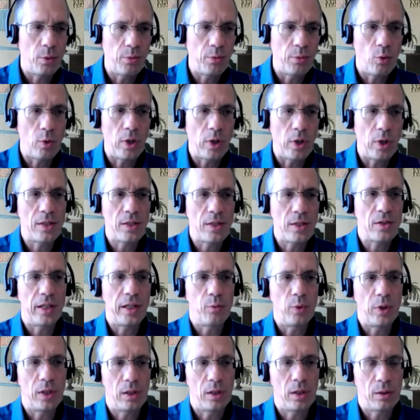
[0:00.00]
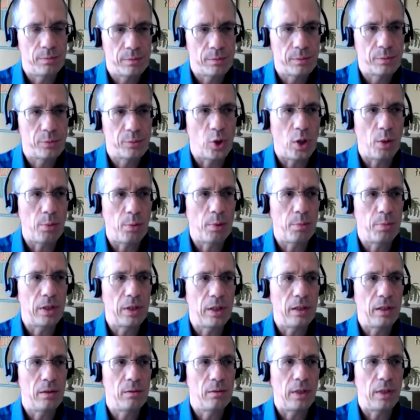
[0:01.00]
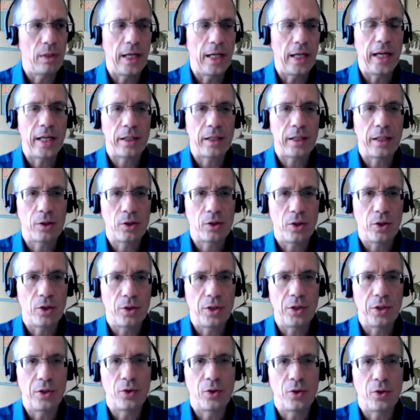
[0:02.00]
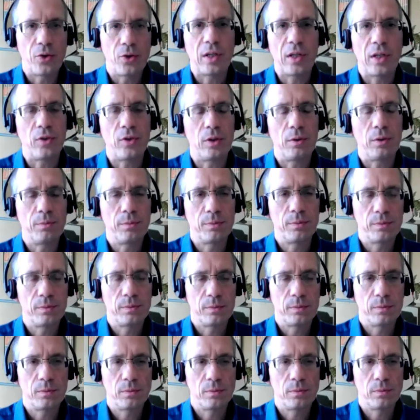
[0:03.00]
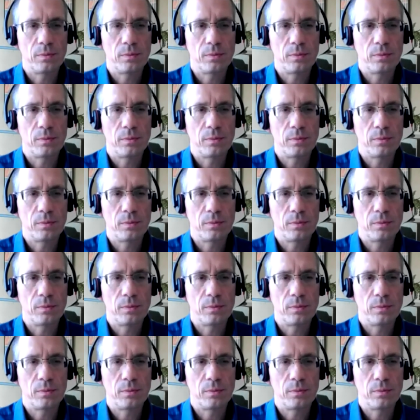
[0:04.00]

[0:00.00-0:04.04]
and all from the ones that will probably lag and continue to suffer.